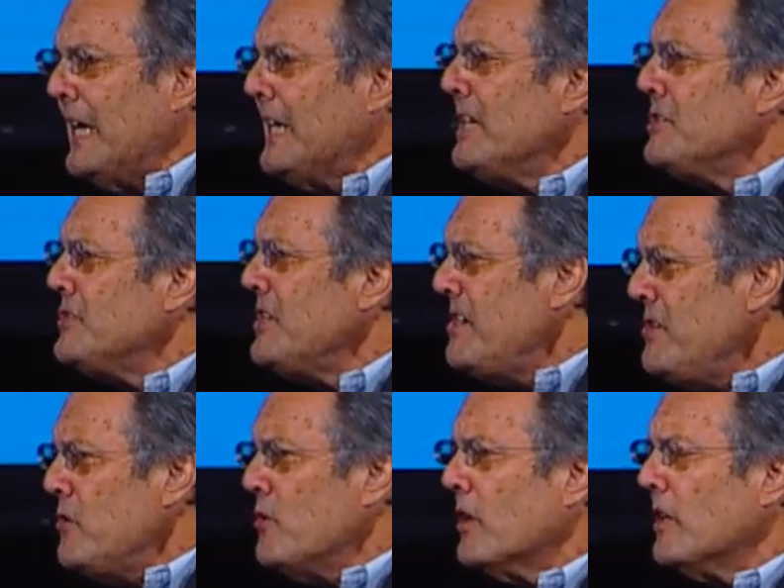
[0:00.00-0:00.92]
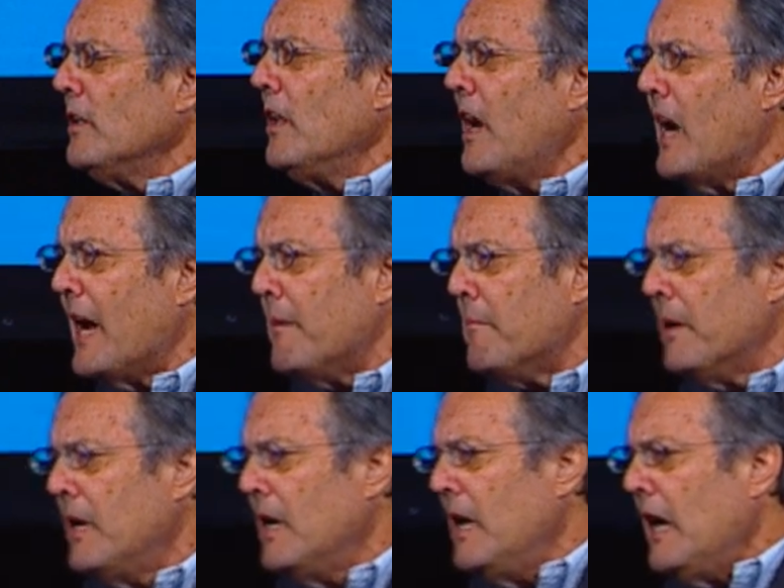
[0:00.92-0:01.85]
continue to climb.
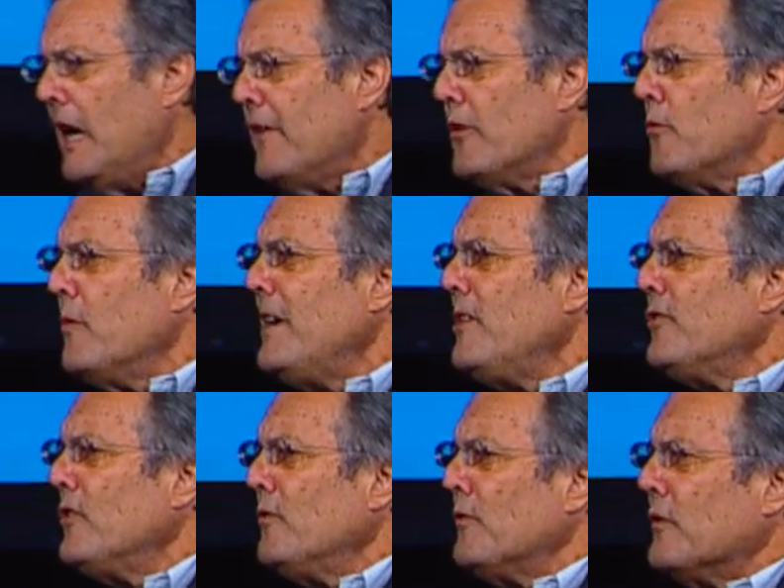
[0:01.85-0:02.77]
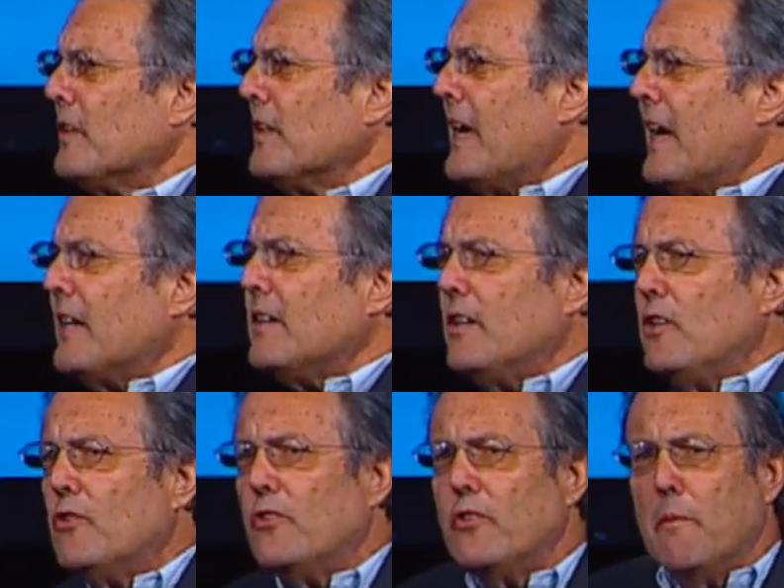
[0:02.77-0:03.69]
And the reason for that
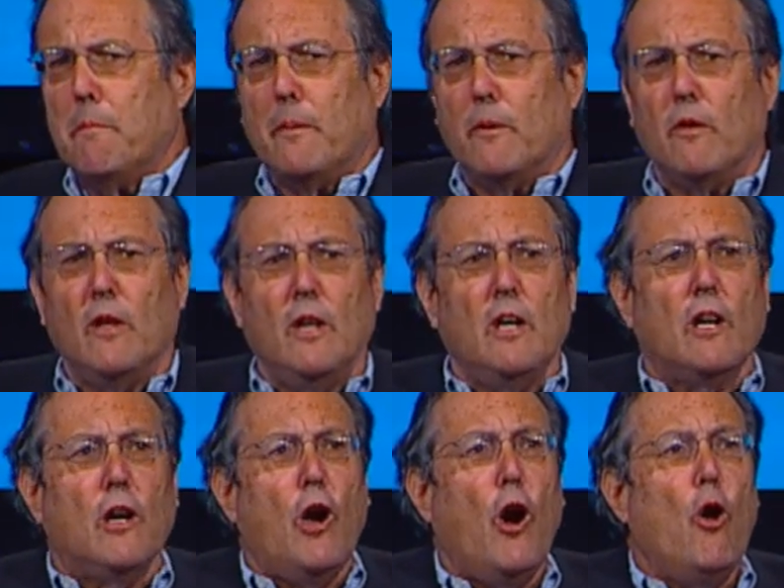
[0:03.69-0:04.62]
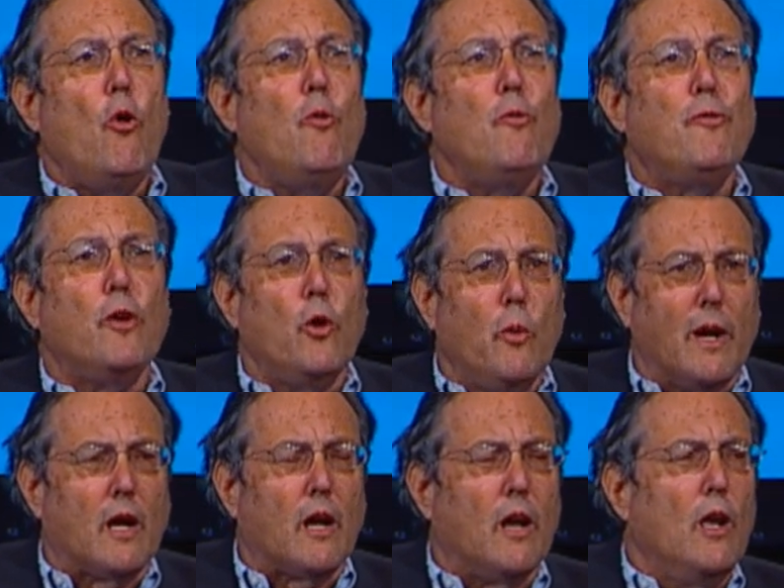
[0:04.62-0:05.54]
is simple co
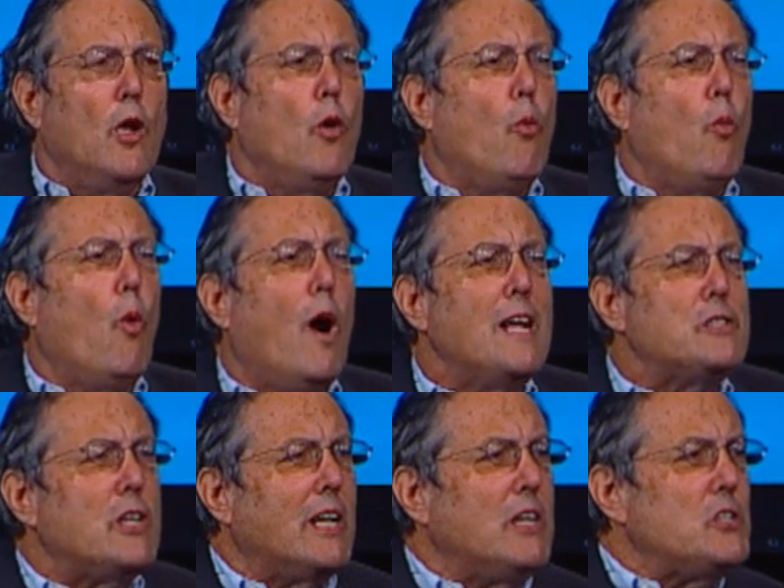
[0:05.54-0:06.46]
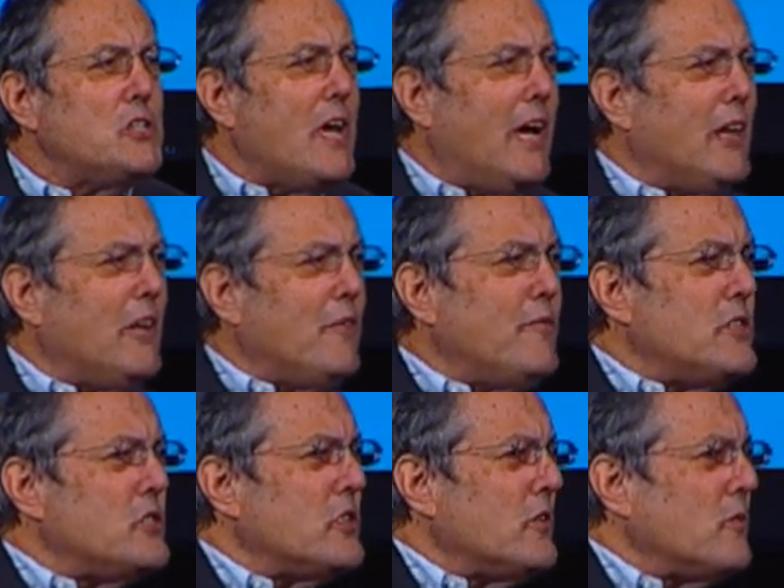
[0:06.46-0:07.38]
viewing, watching
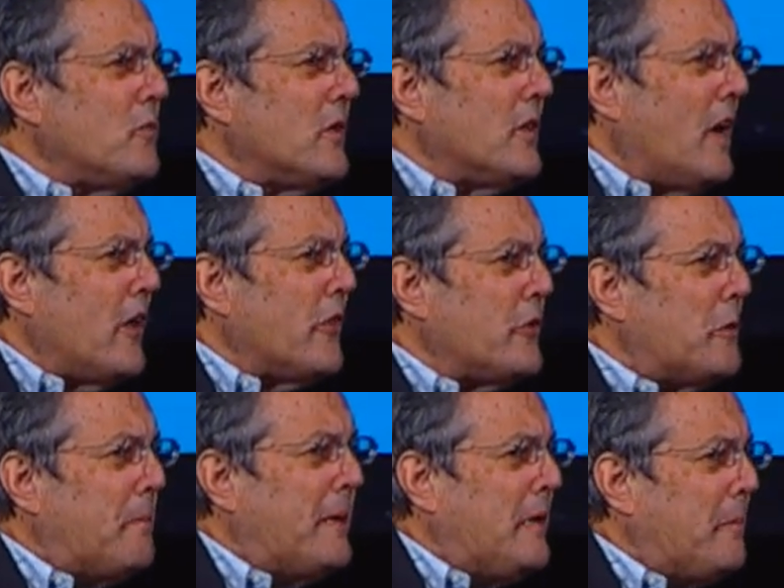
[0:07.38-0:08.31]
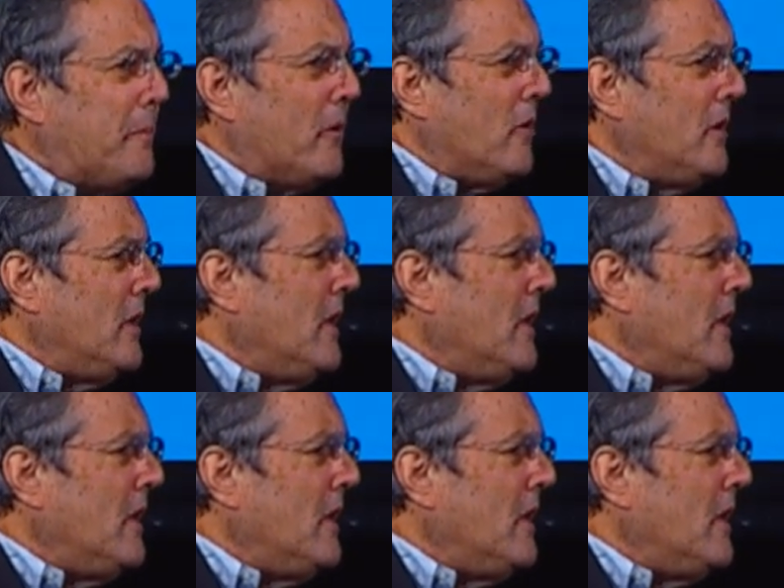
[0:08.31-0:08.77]
television with other people.